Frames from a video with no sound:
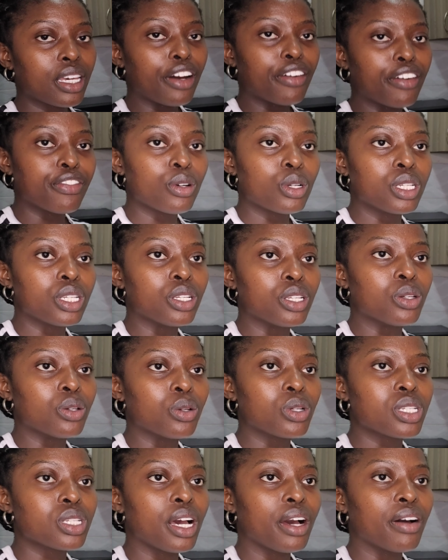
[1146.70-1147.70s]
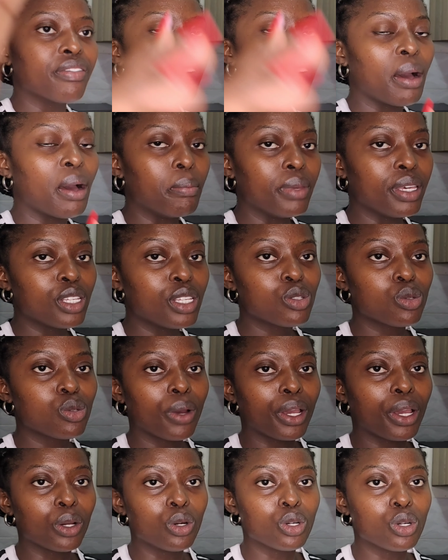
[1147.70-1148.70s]
Carrefour did not have a maze so
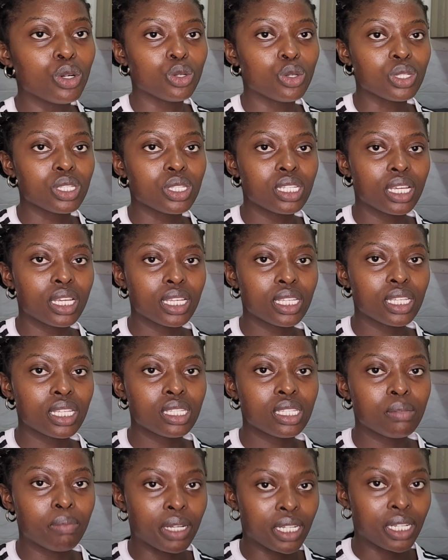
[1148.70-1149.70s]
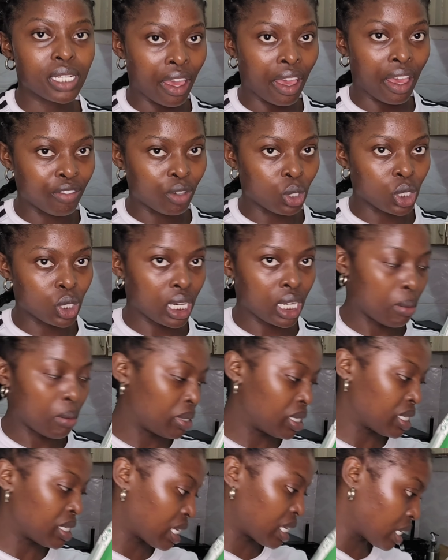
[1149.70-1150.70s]
I got hostess but I have gotten a
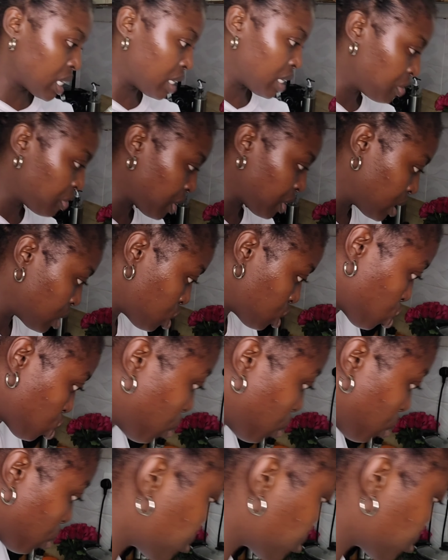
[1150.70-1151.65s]
maze at a different shop